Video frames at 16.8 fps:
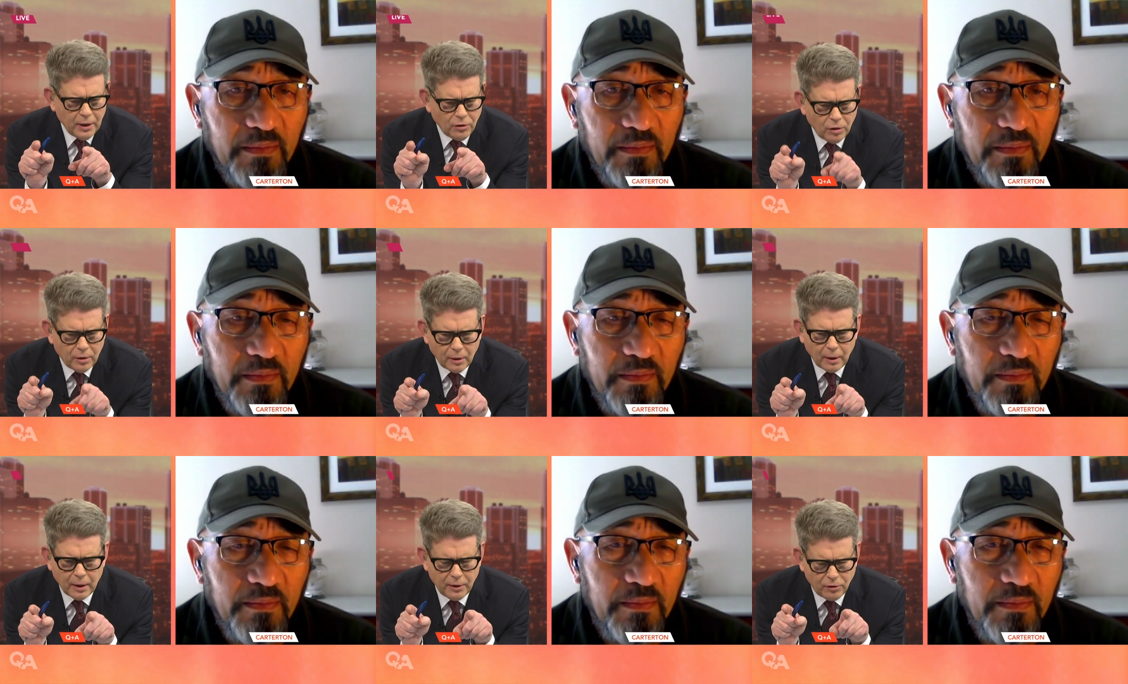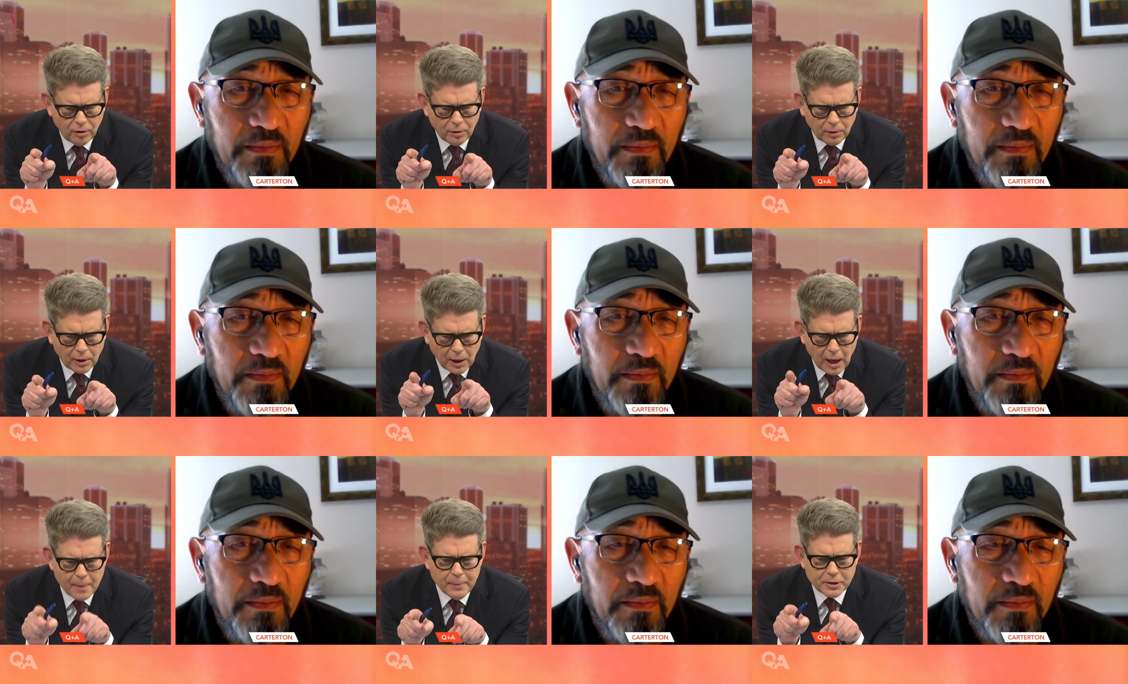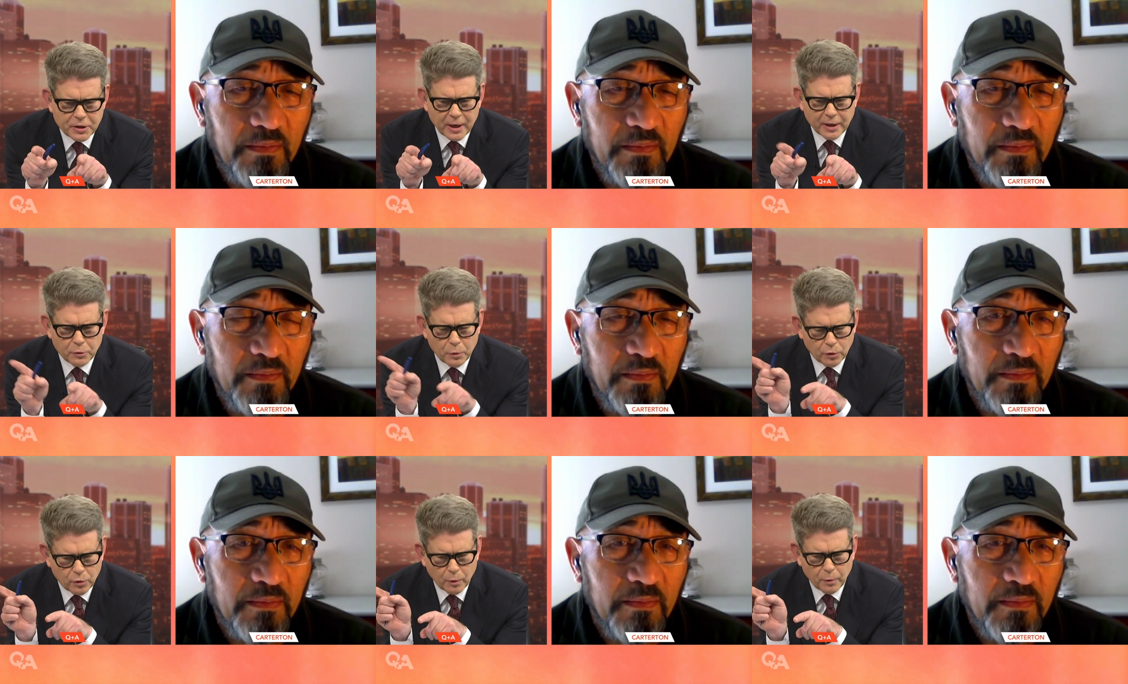Speaker 1: isn't isn't climate
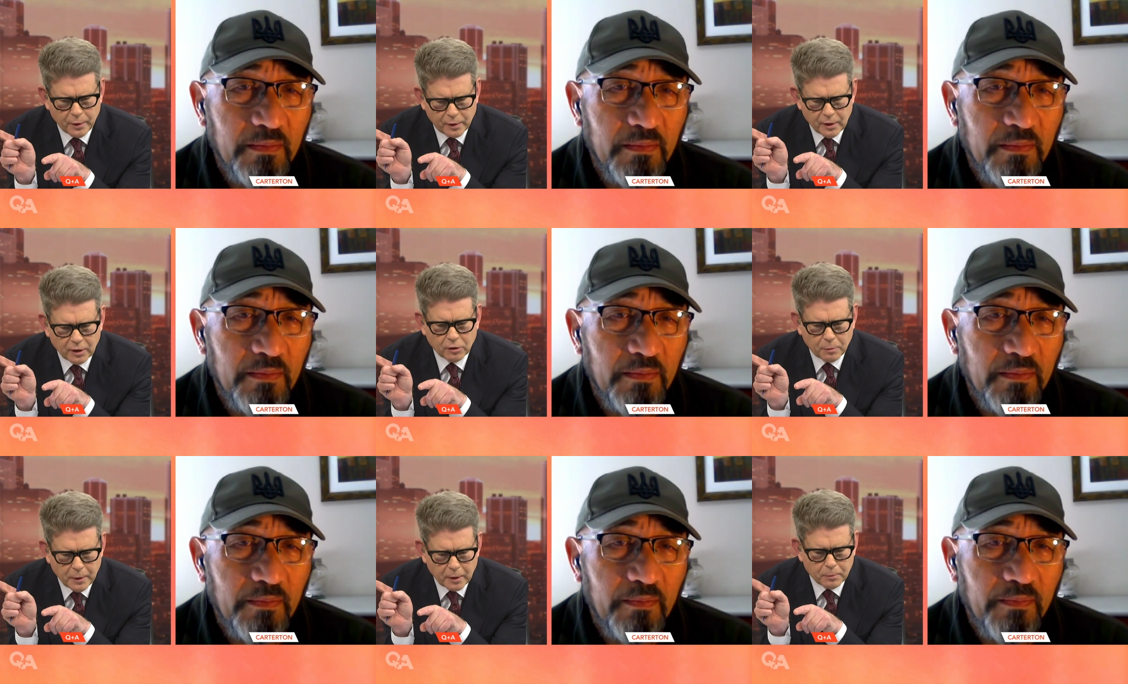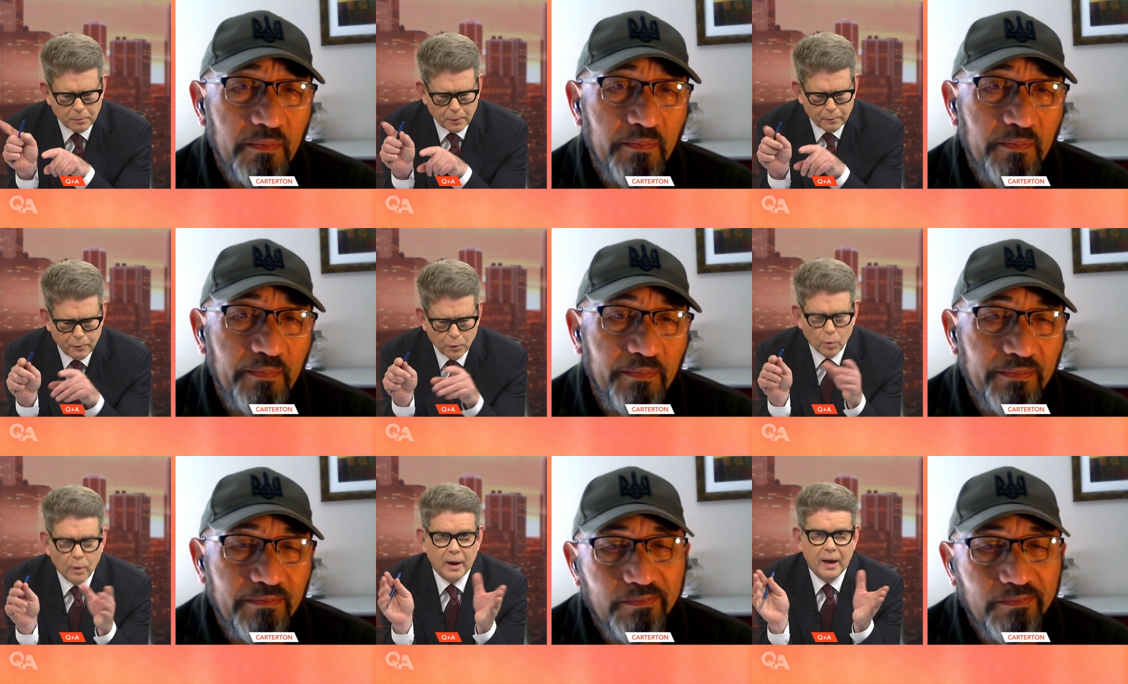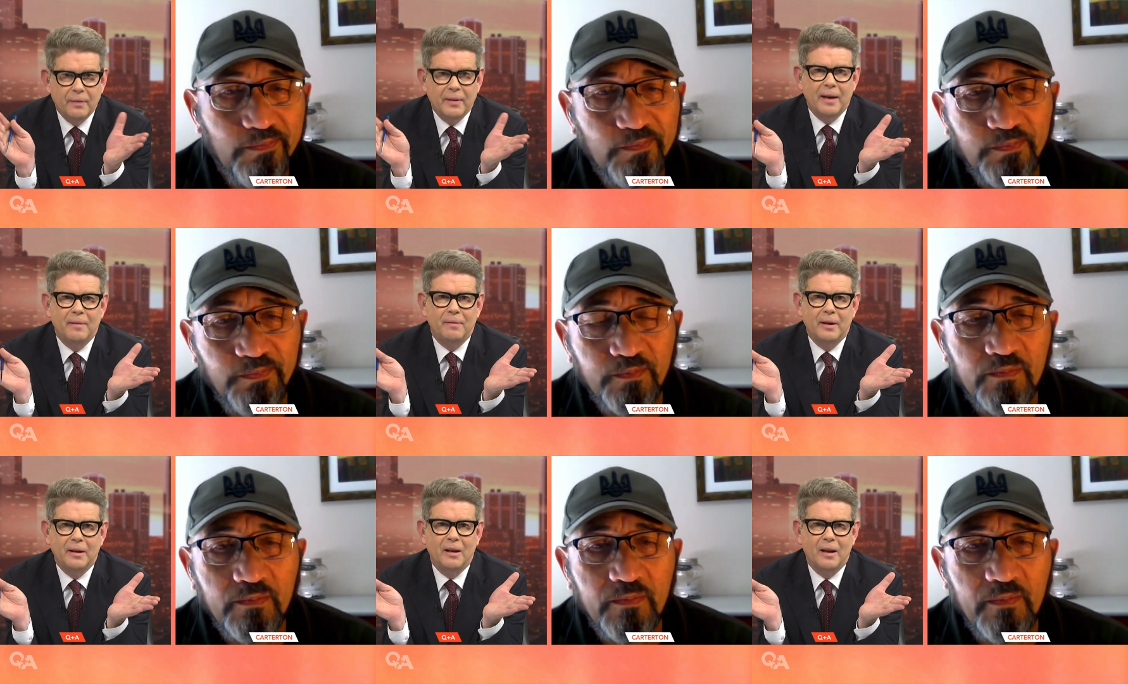change, we were talking with Nick Smith before, and
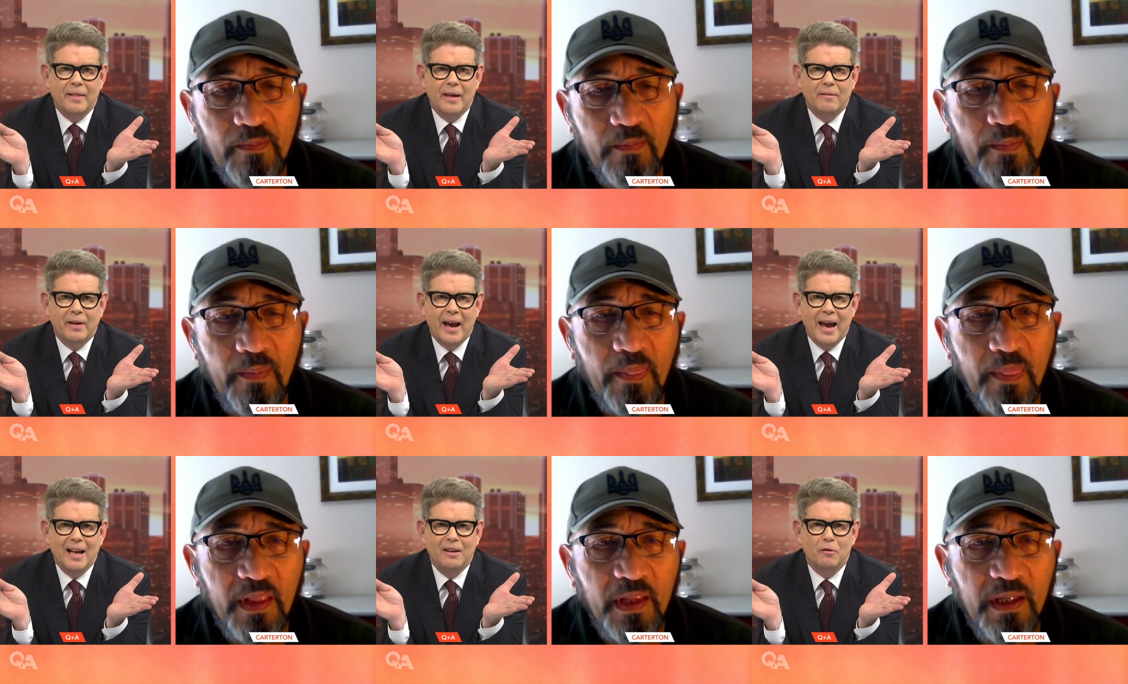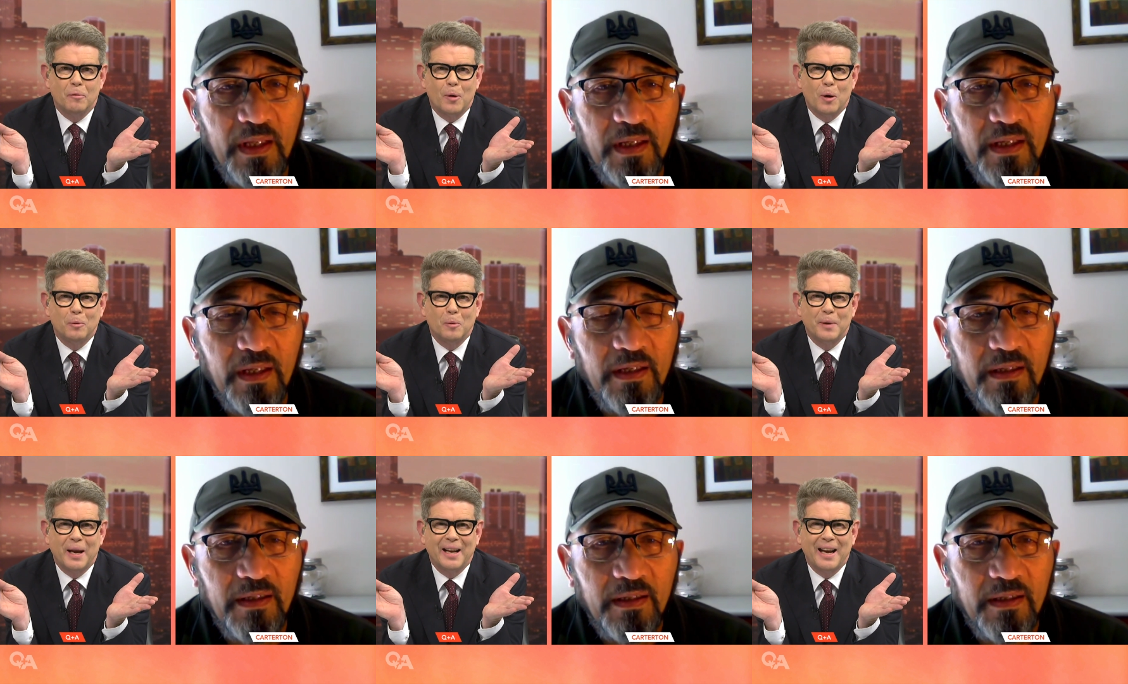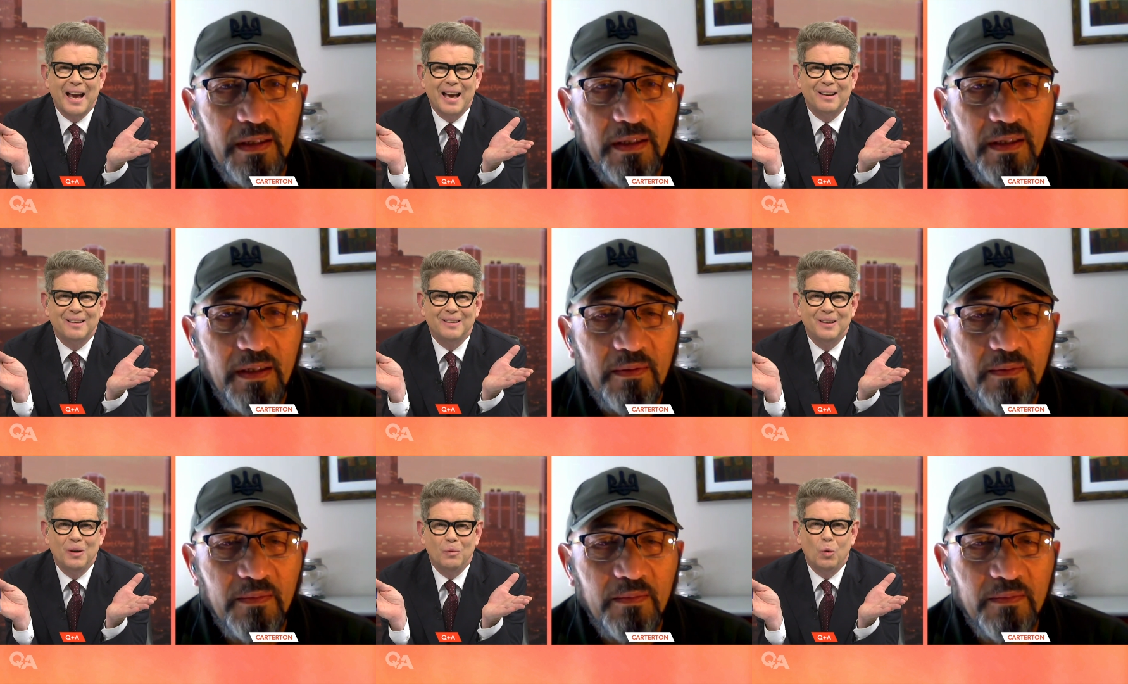that, you know, they're having a hell of a problem getting
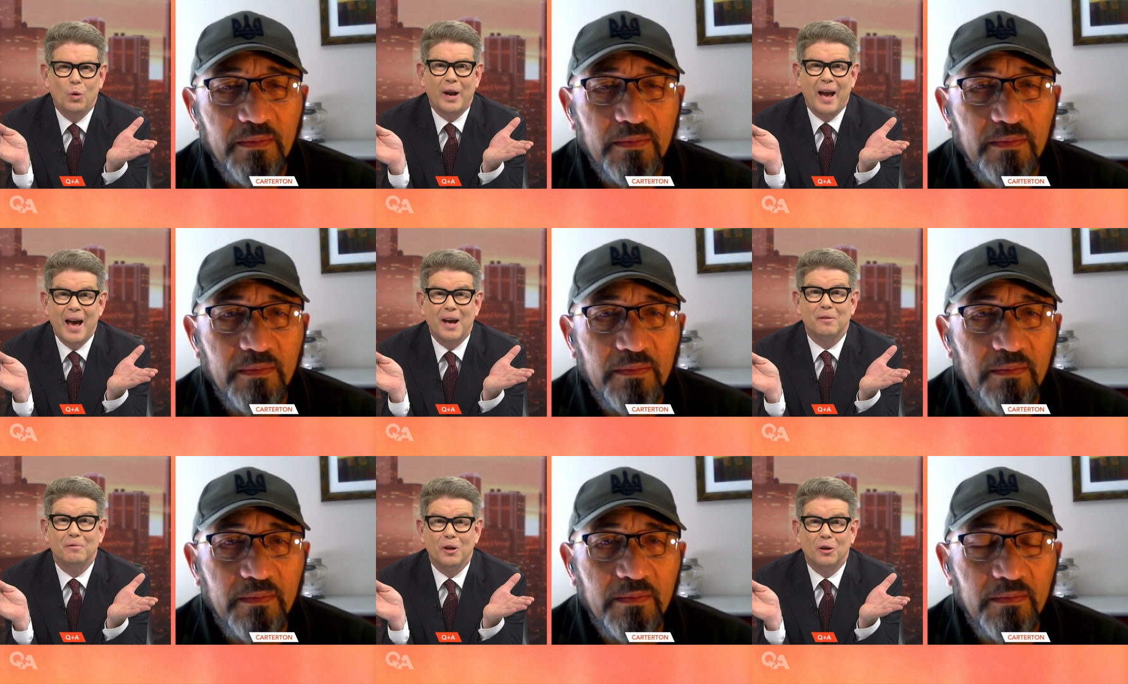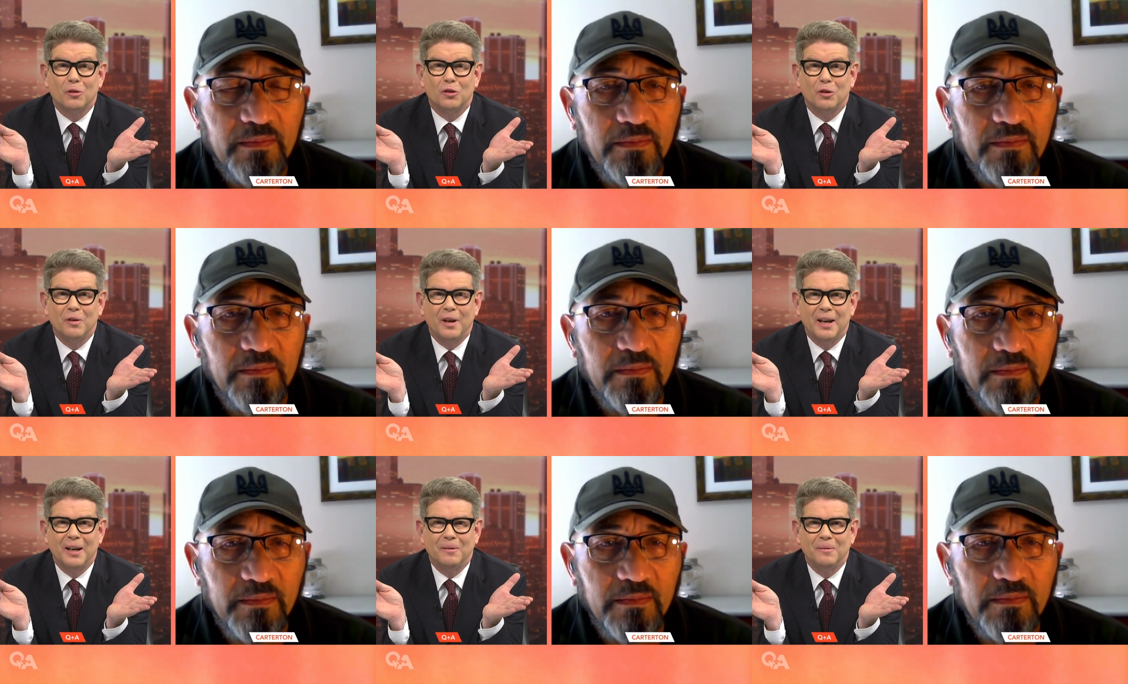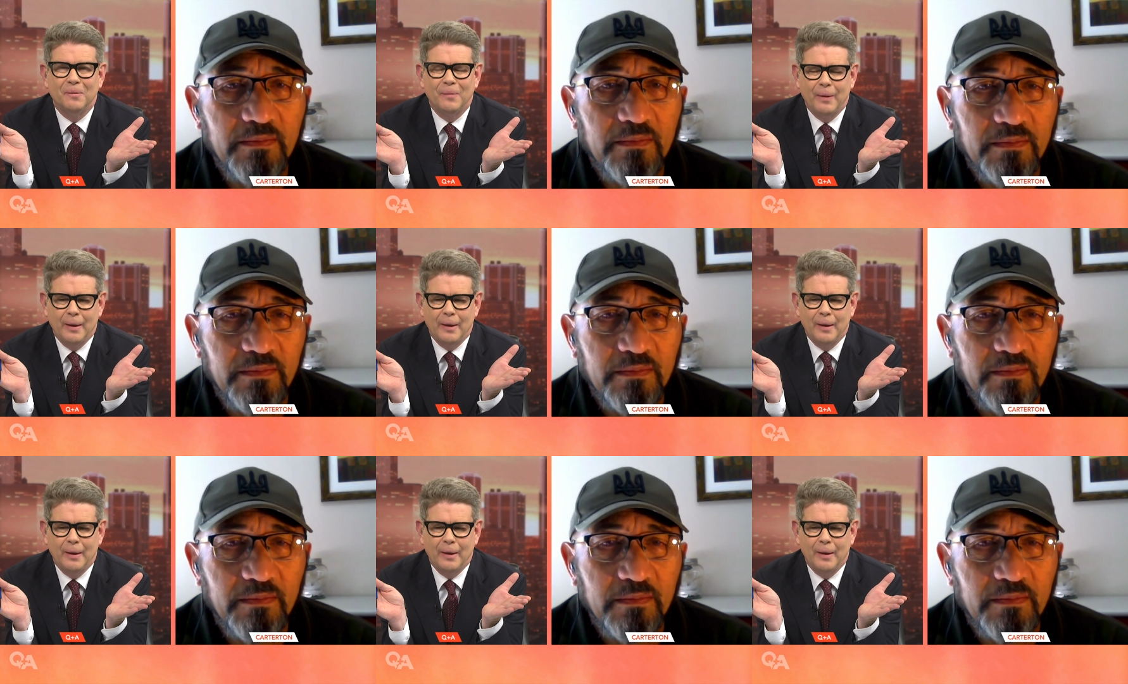out water out of Nelson now.